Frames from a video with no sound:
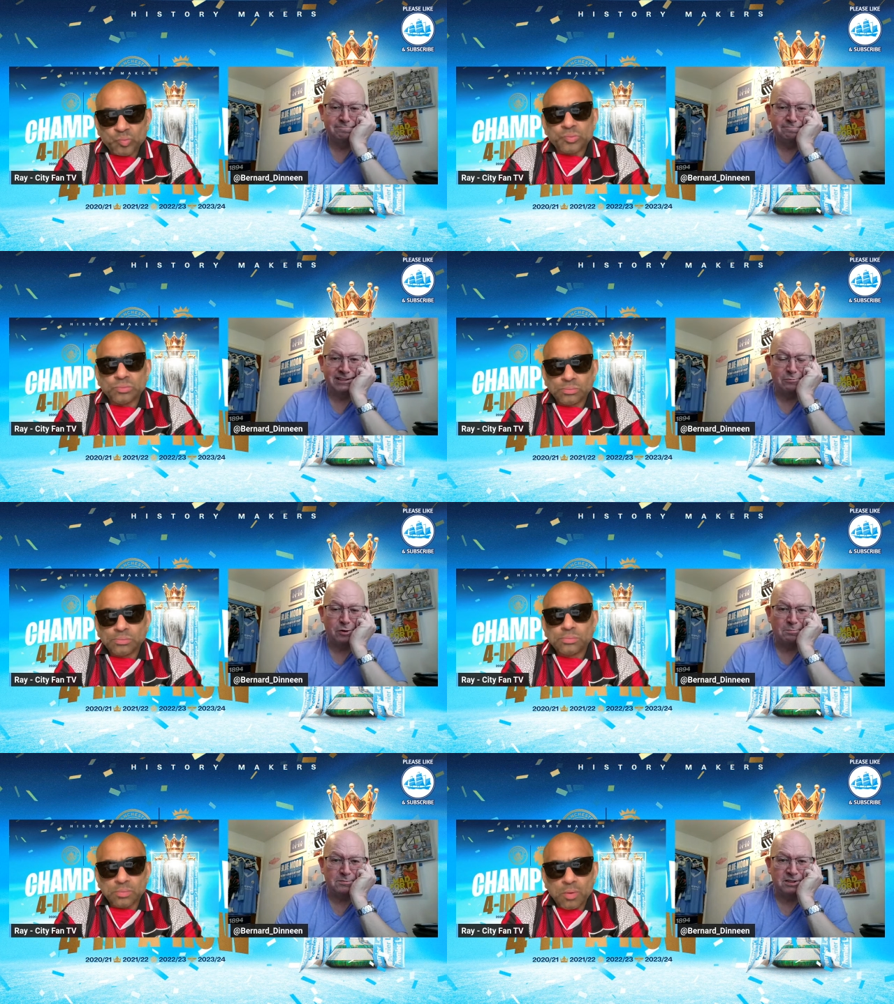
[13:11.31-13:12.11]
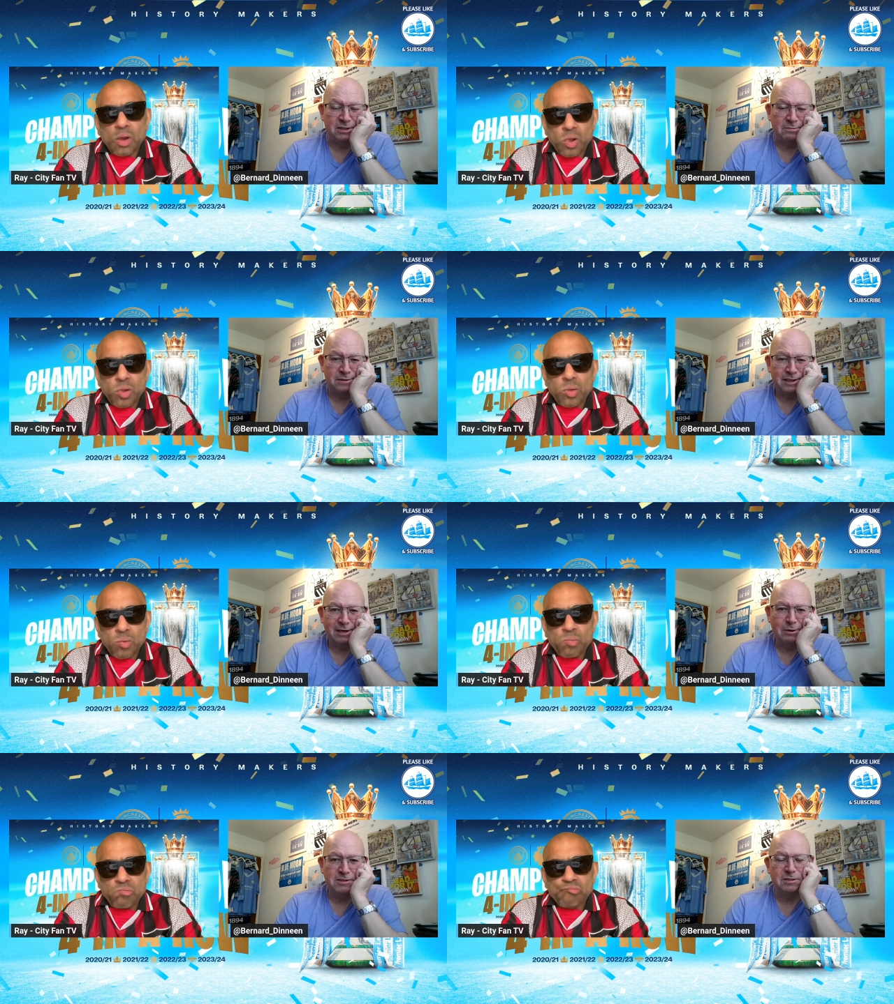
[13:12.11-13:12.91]
Speaker 1: I don't want them to. I
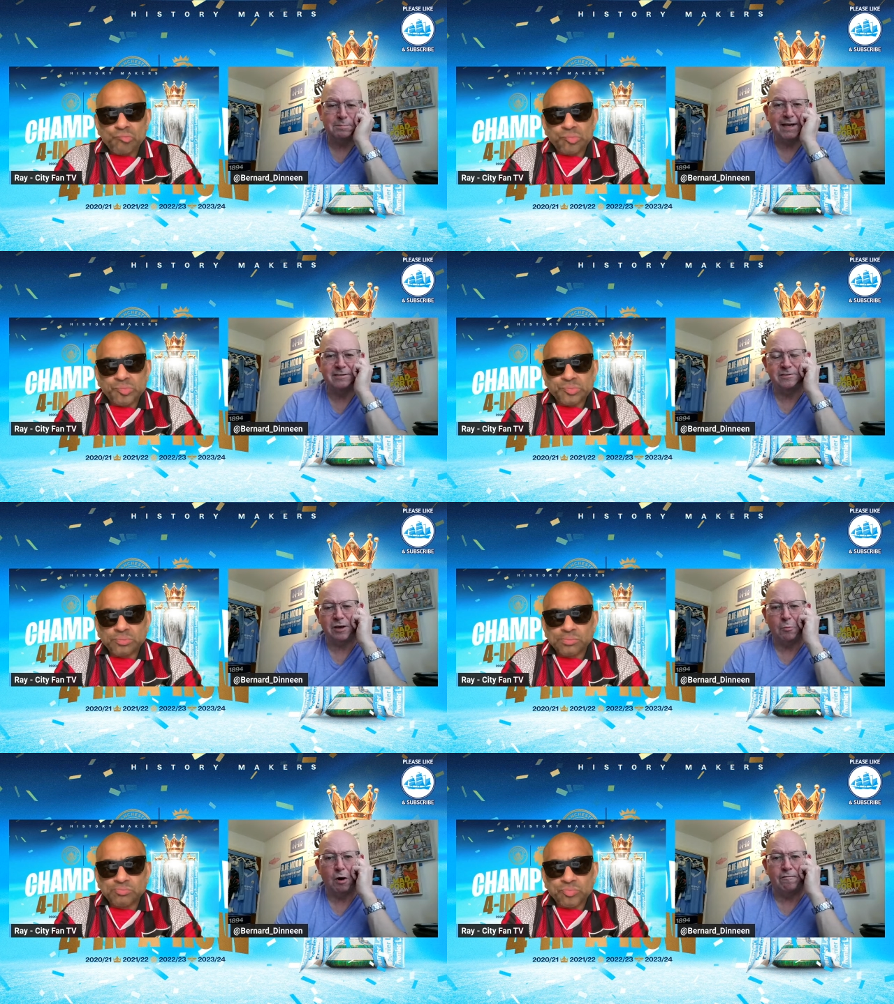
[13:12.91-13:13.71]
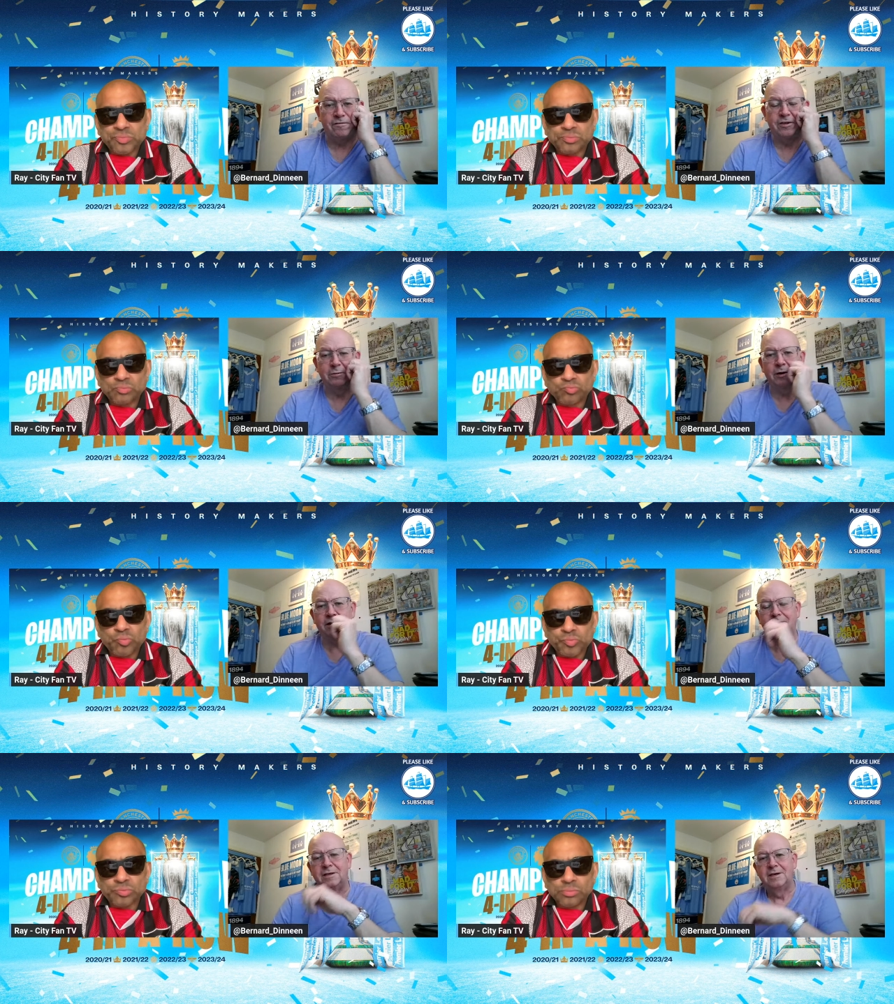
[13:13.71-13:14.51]
want us to bat a Watford. I
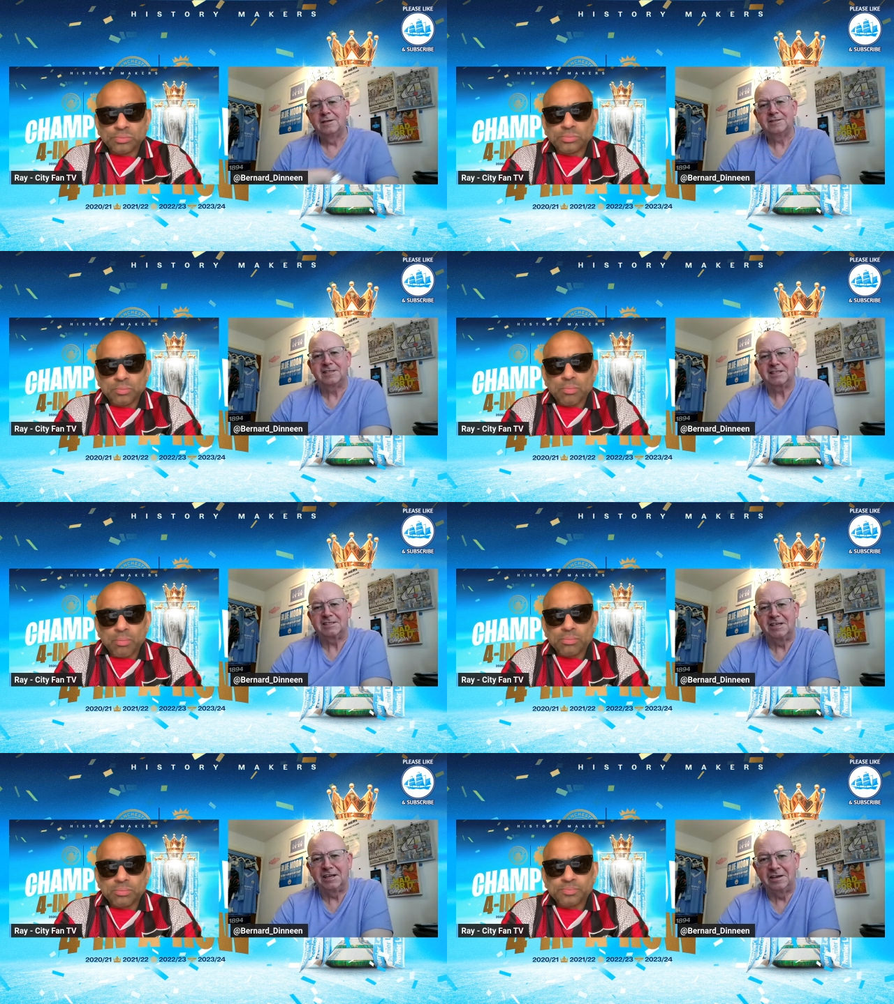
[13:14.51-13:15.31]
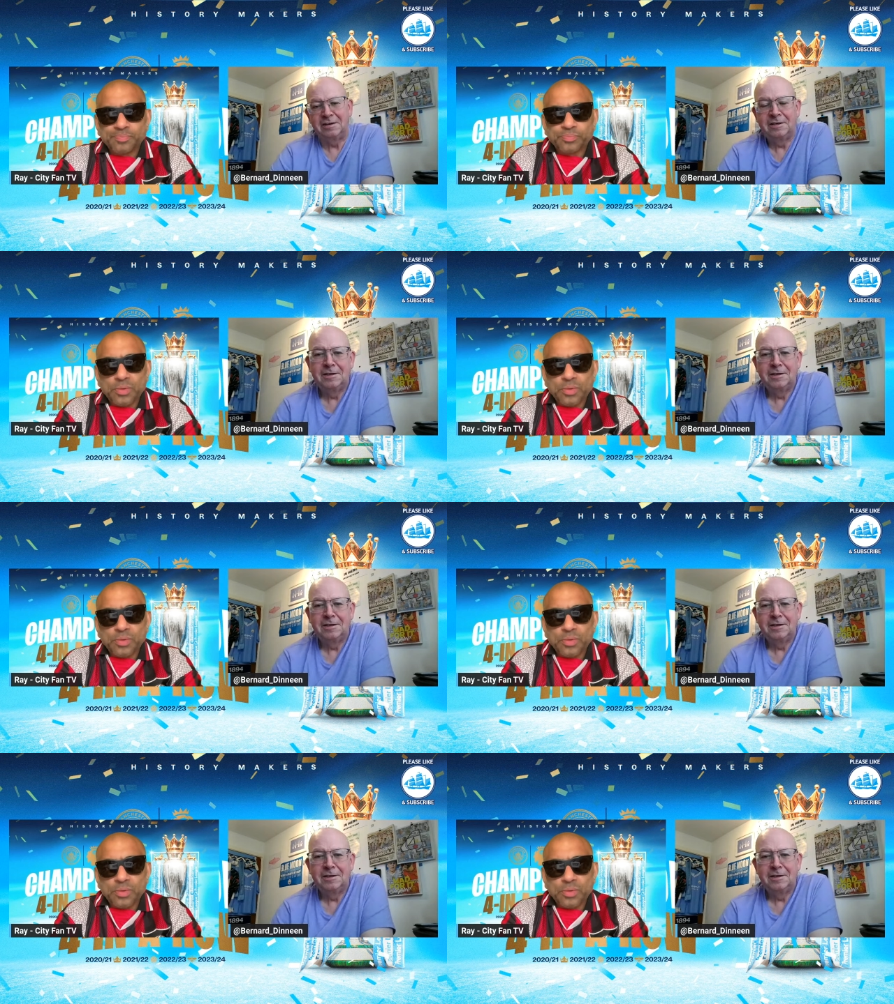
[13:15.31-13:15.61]
want a 6-0er.